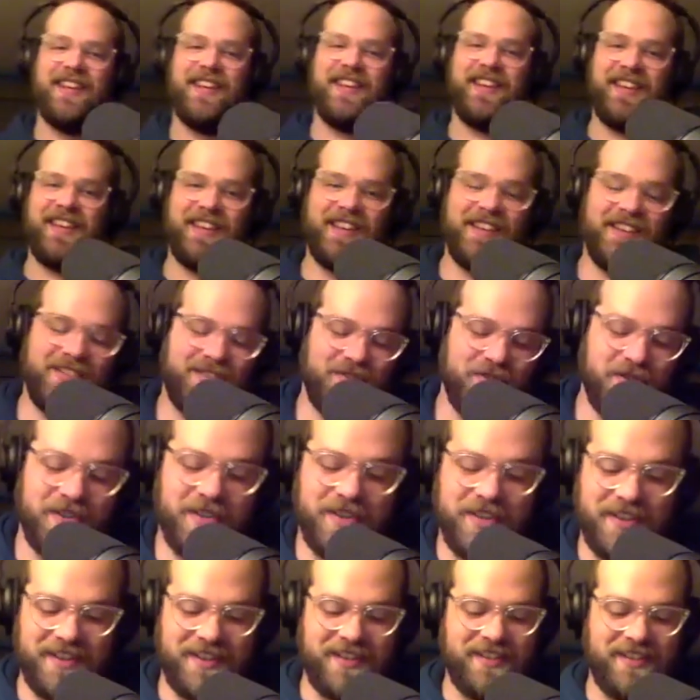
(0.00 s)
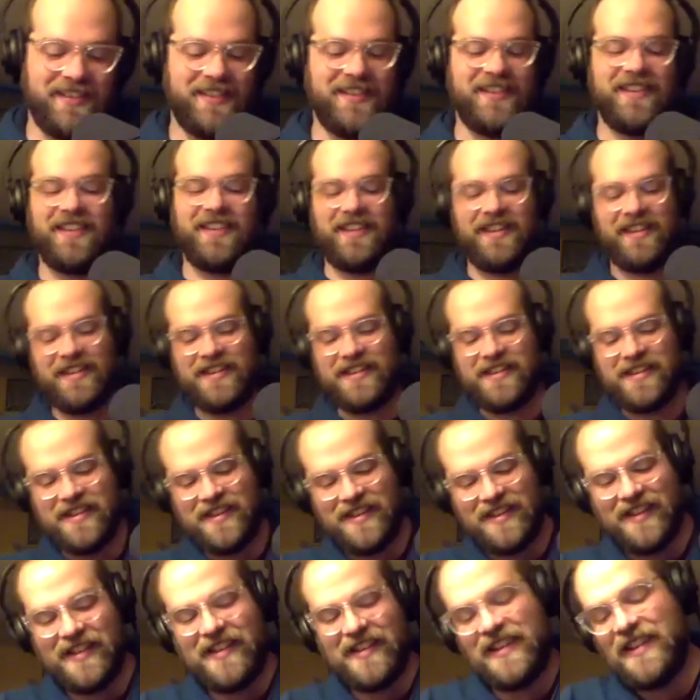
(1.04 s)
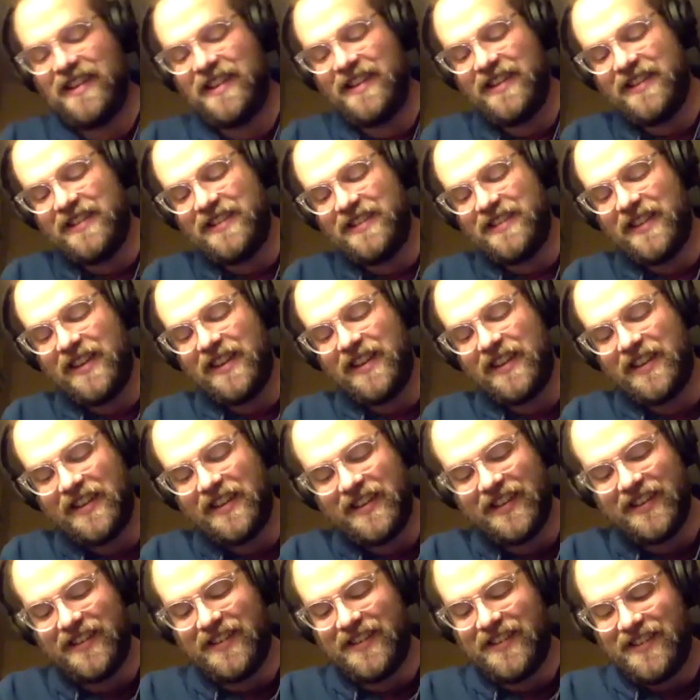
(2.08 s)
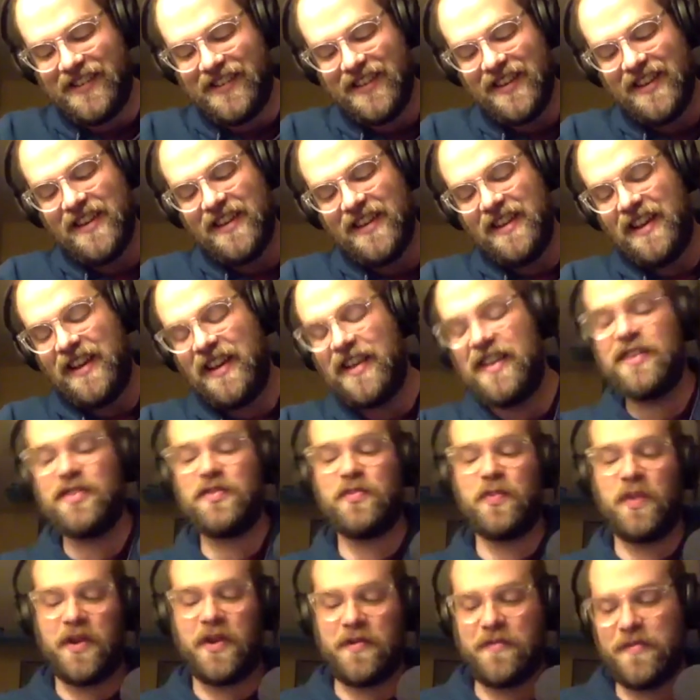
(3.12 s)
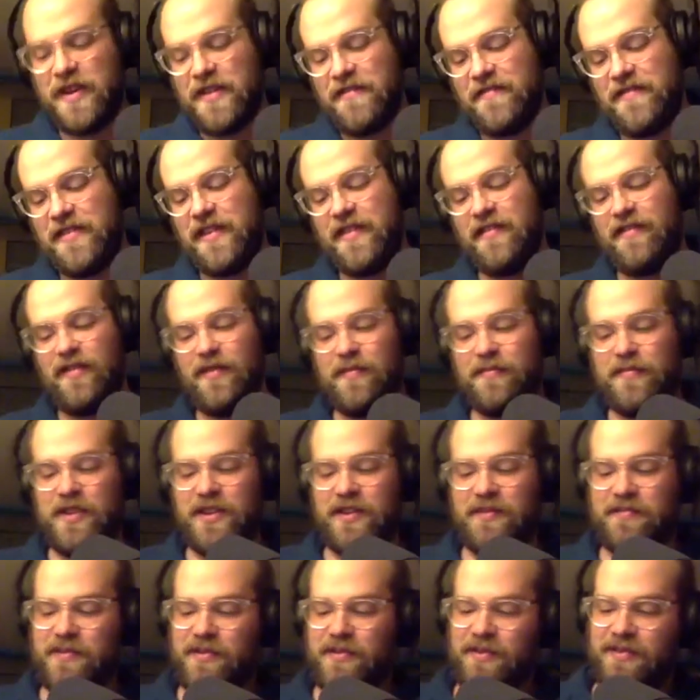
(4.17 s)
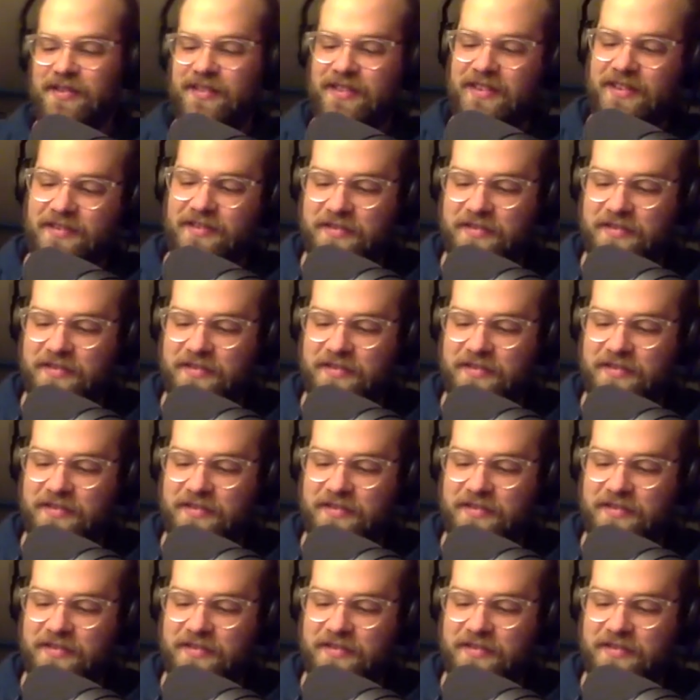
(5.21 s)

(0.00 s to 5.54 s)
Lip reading: He's really he's like he's one of my favorite people of